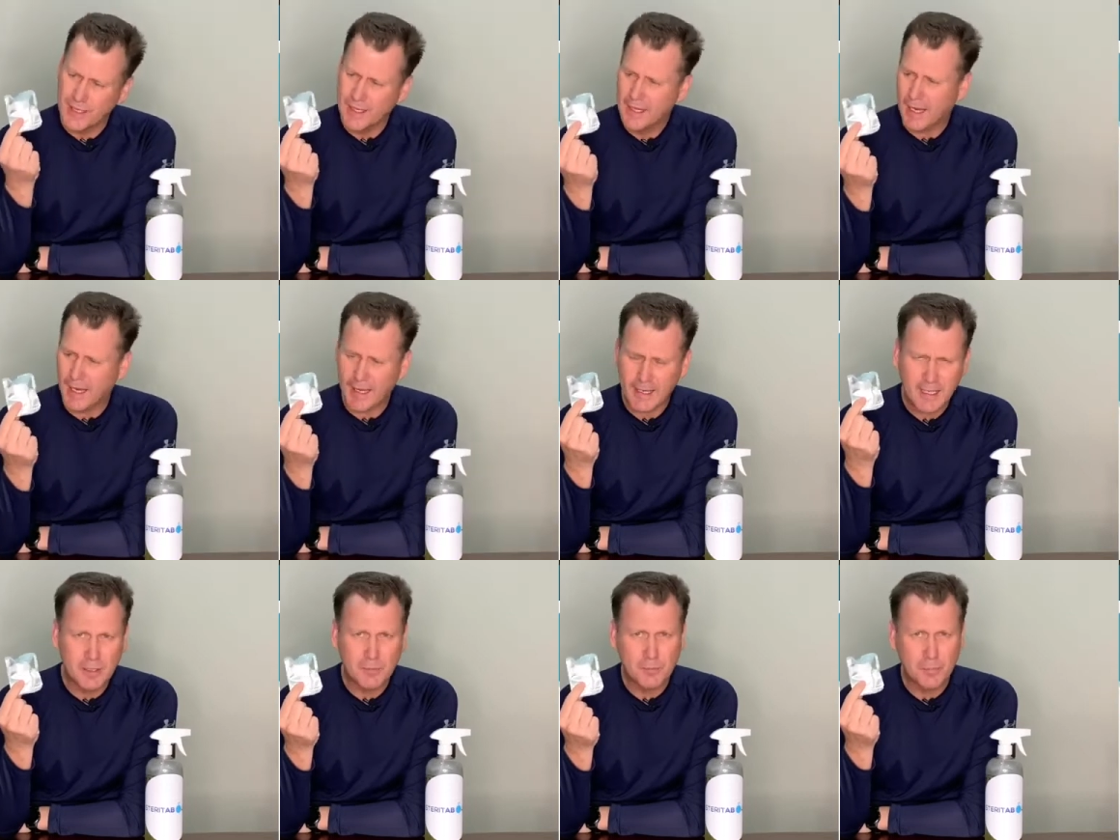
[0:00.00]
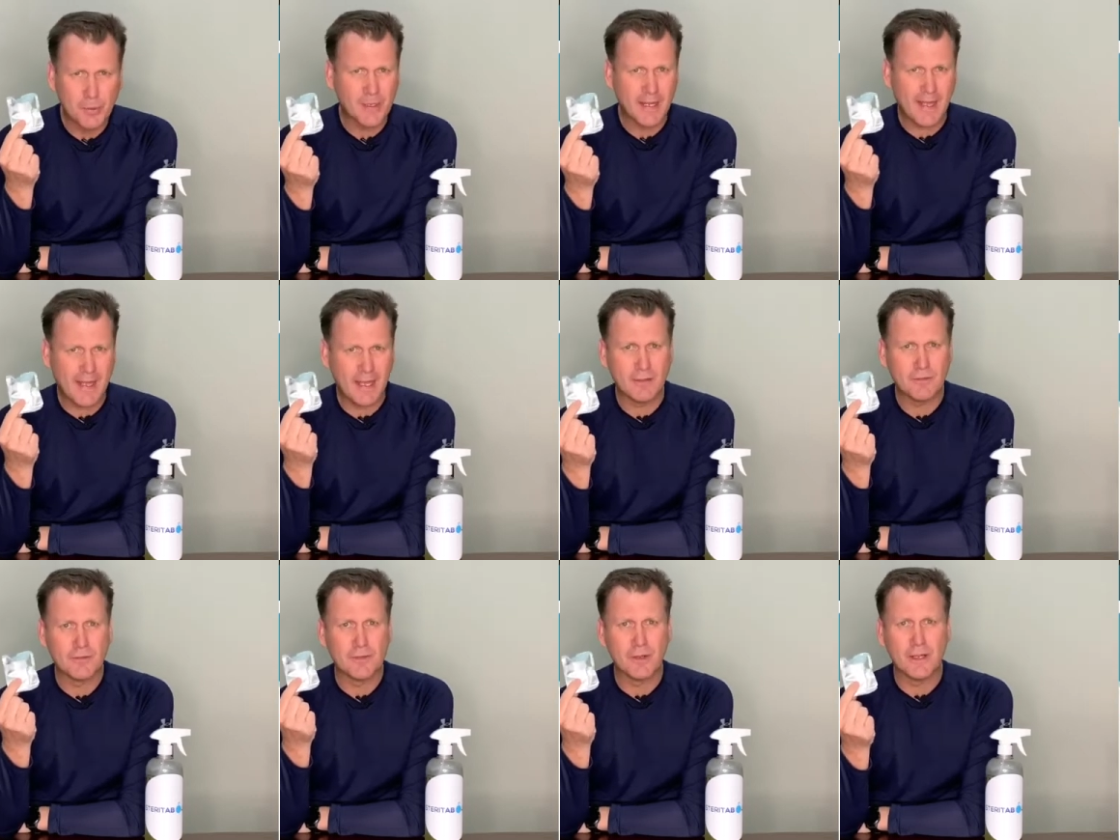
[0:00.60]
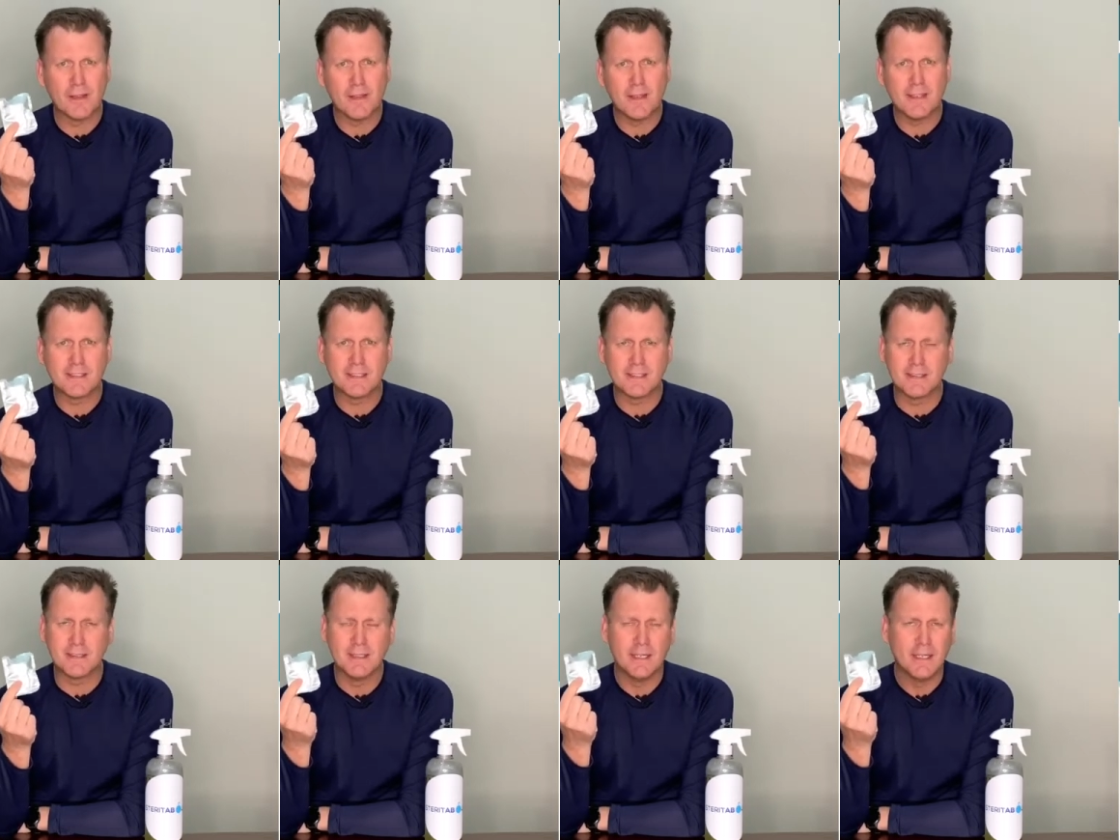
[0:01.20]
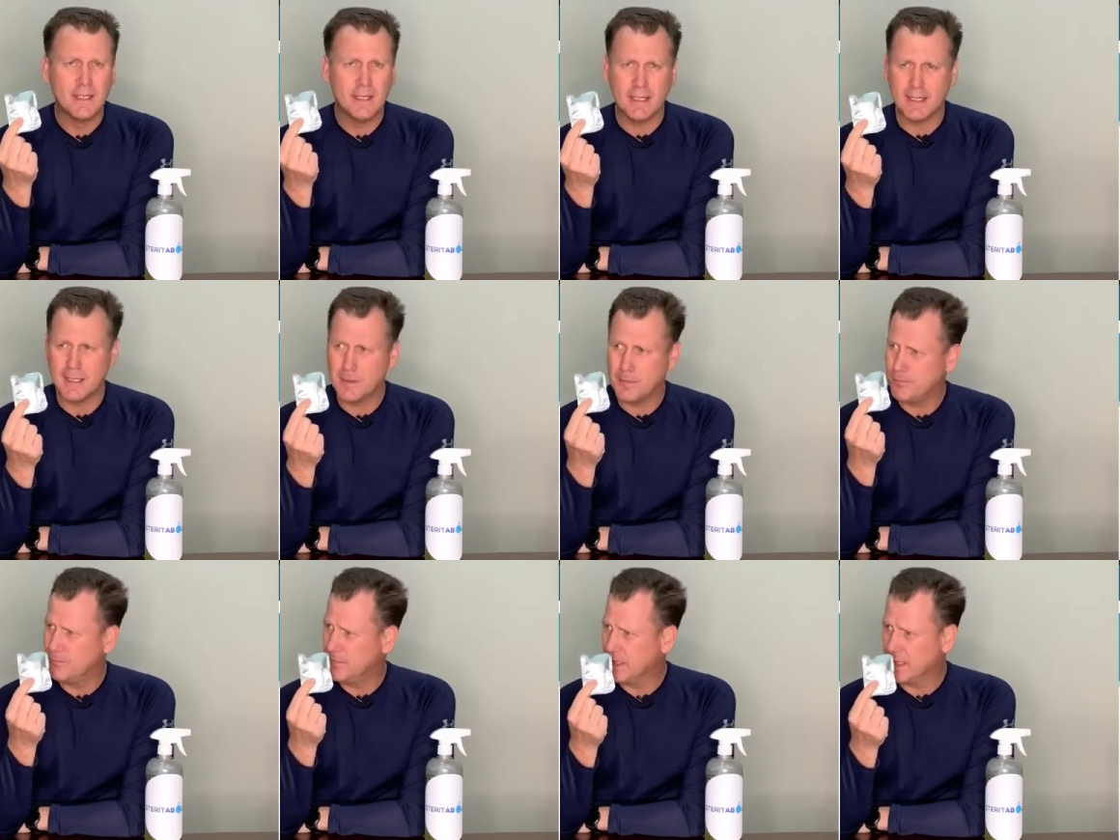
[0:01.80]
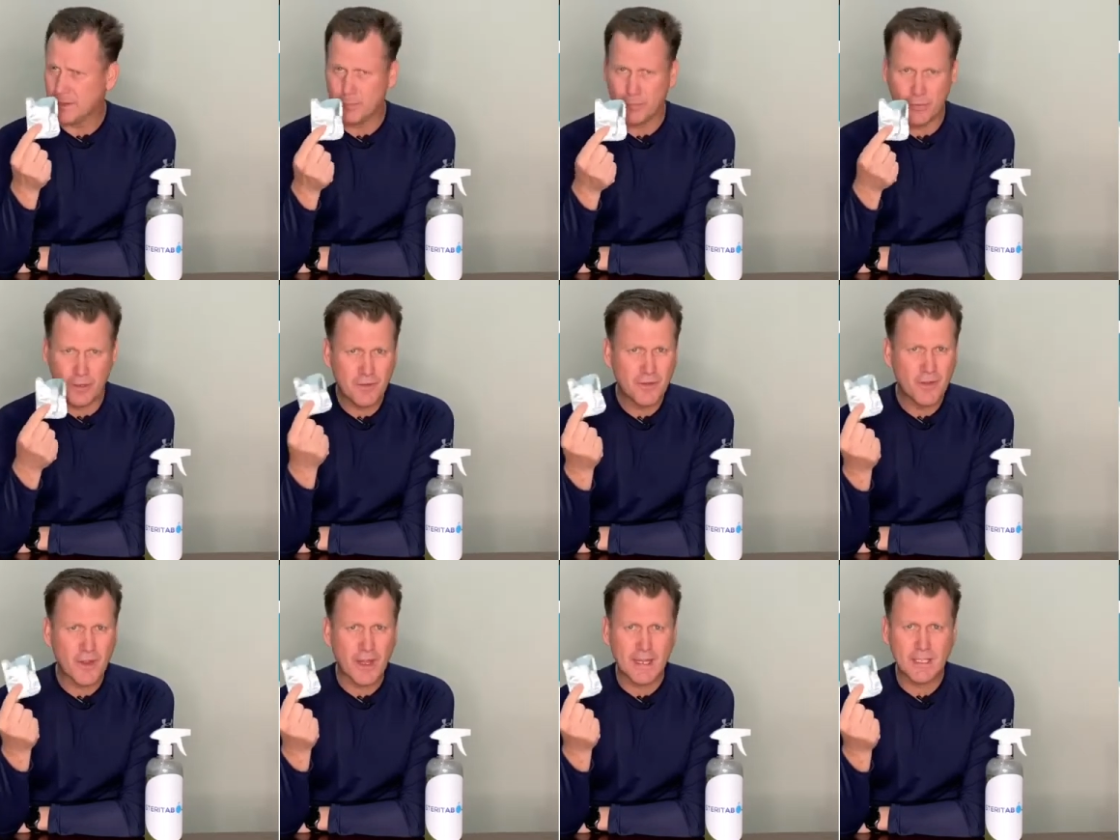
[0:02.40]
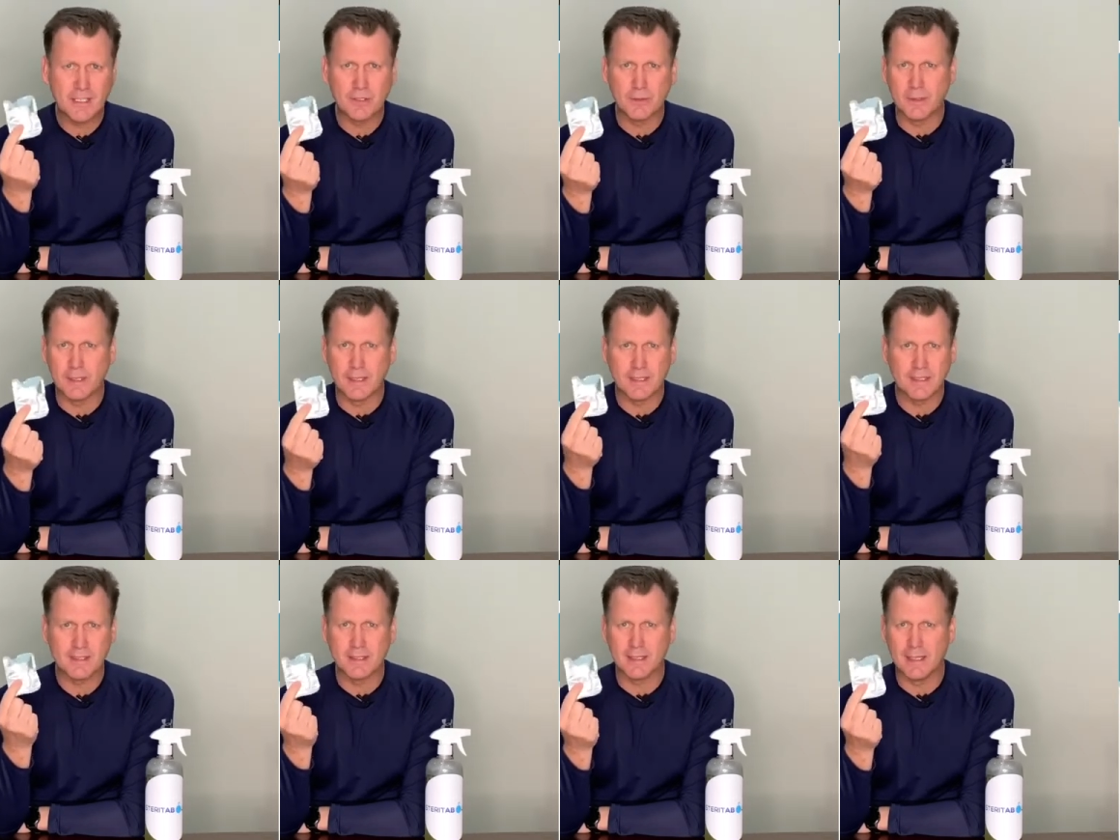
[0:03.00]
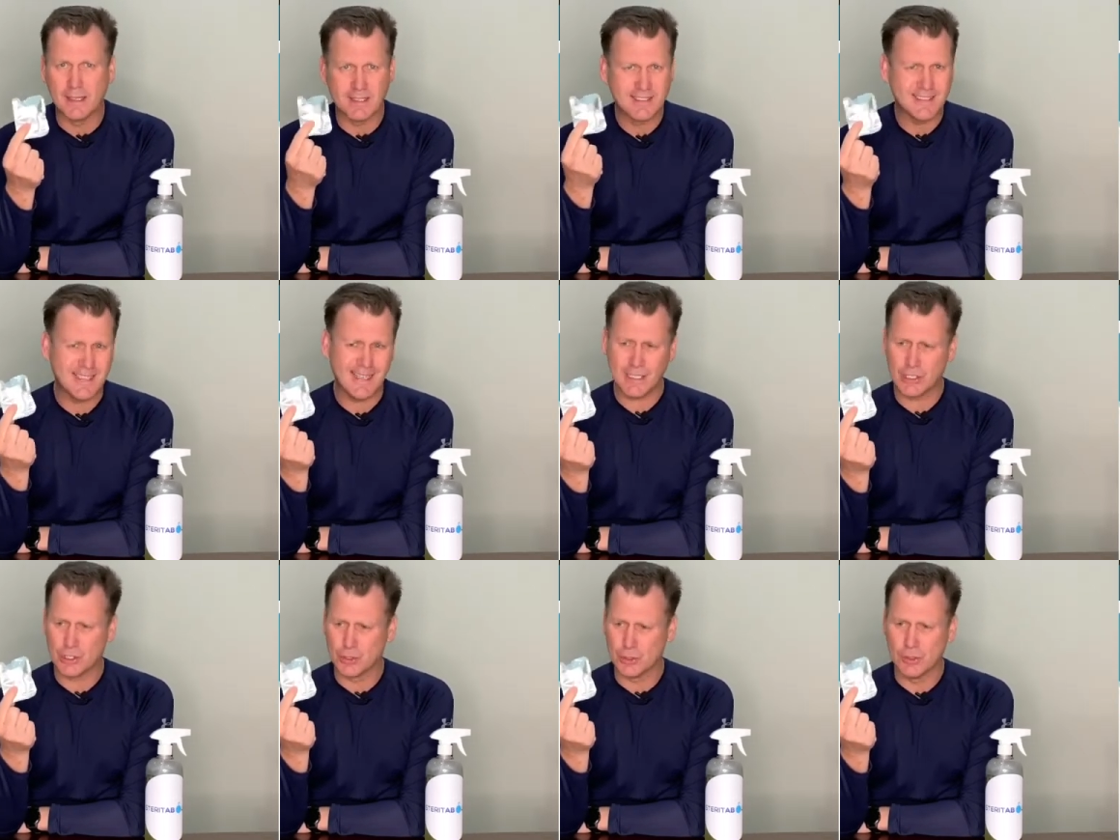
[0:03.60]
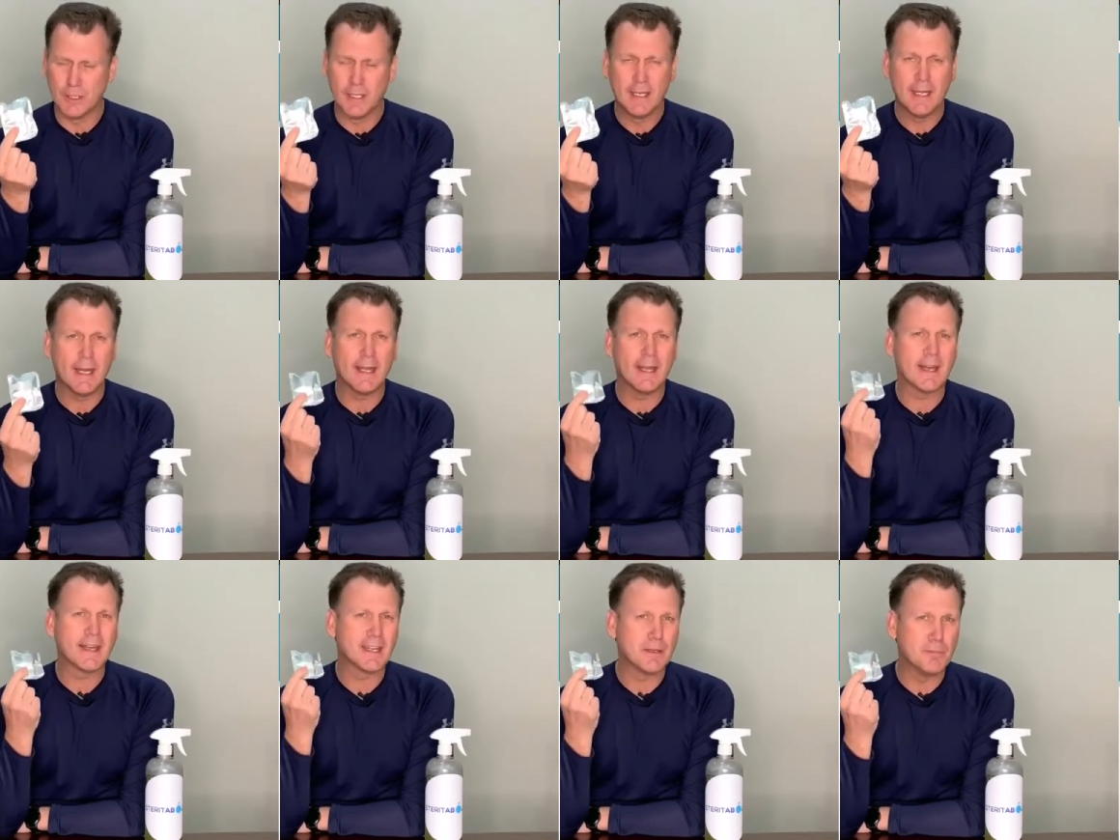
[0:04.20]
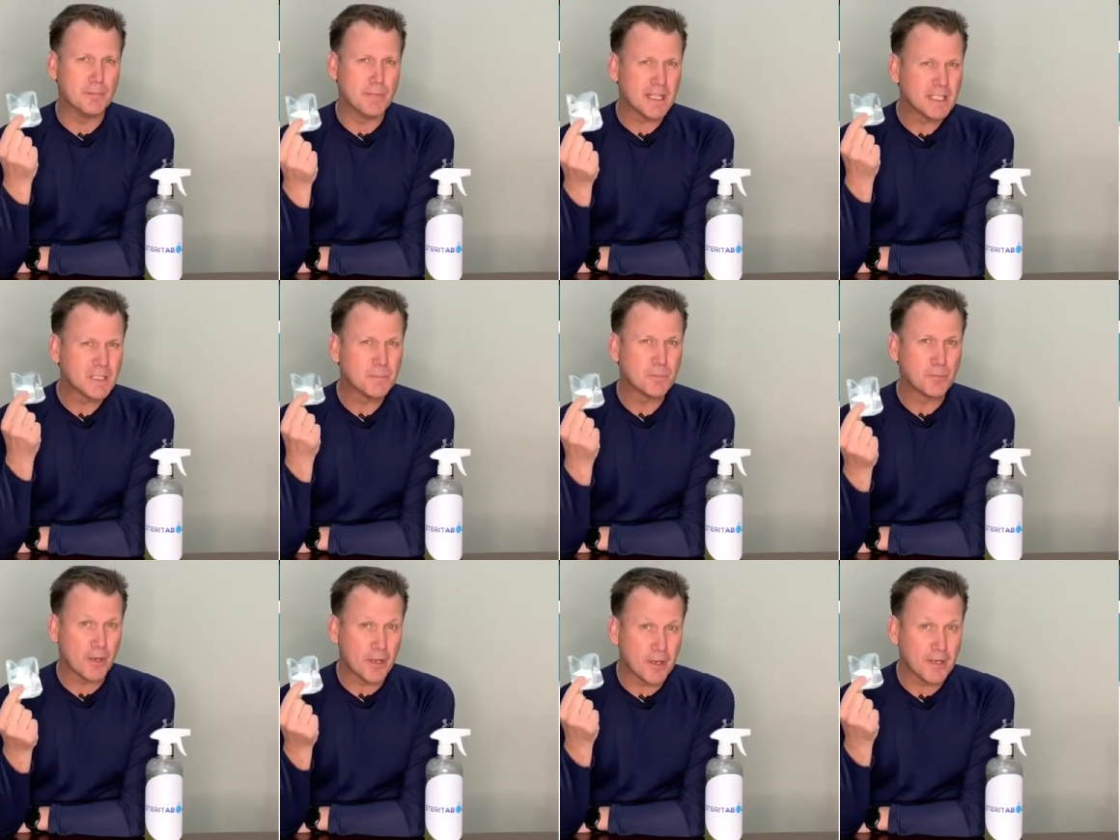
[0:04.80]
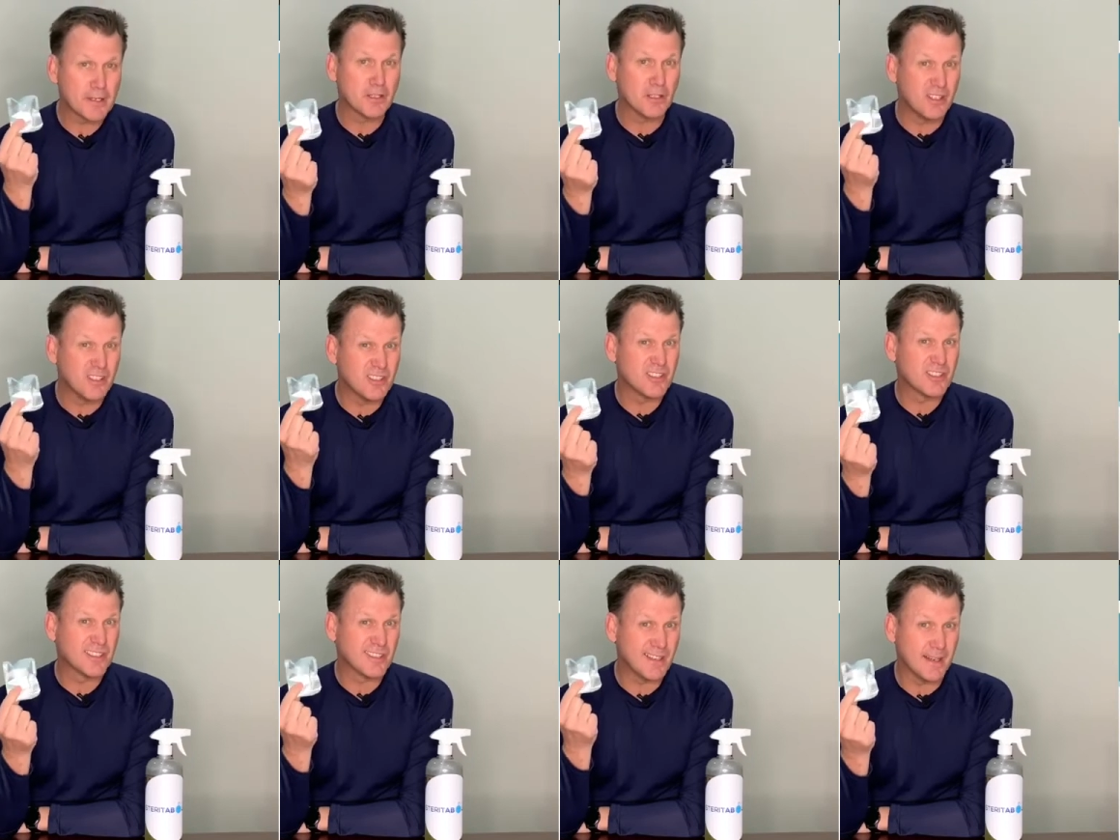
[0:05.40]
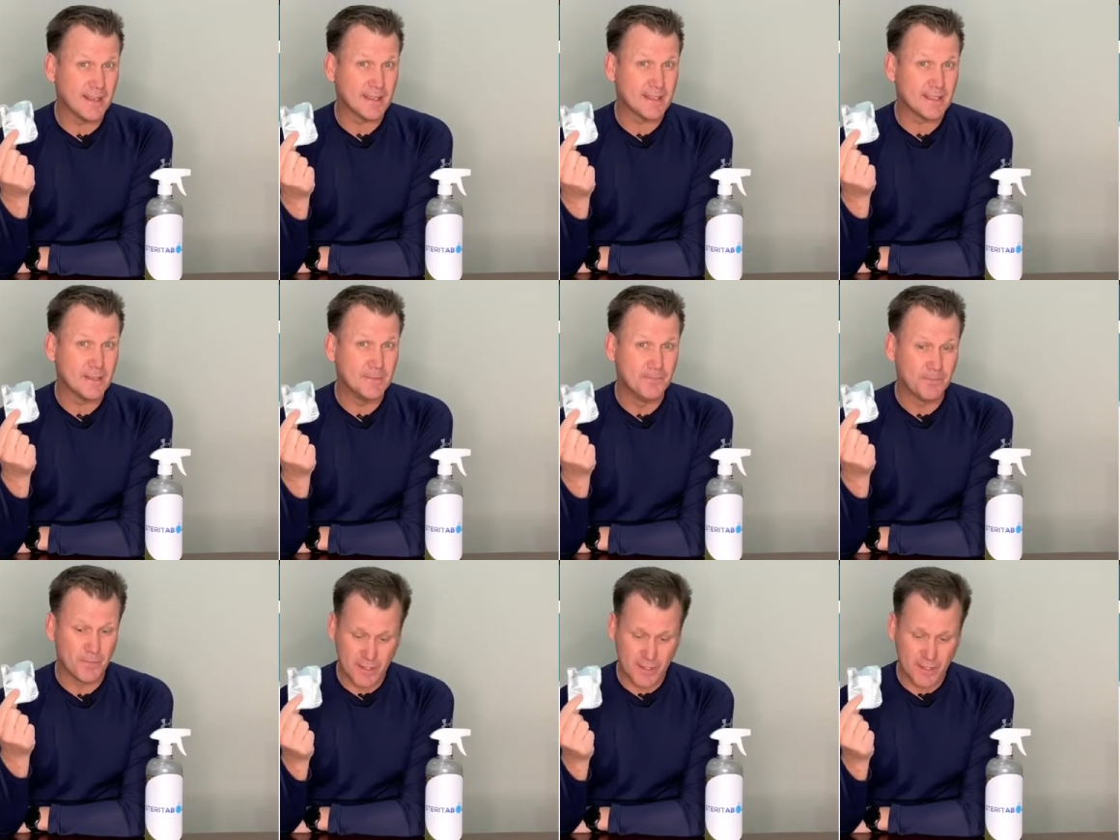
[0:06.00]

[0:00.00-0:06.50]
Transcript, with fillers: I can put a handful of these in, in, a, in a briefcase or in a, in a satchel and I can mix product on site.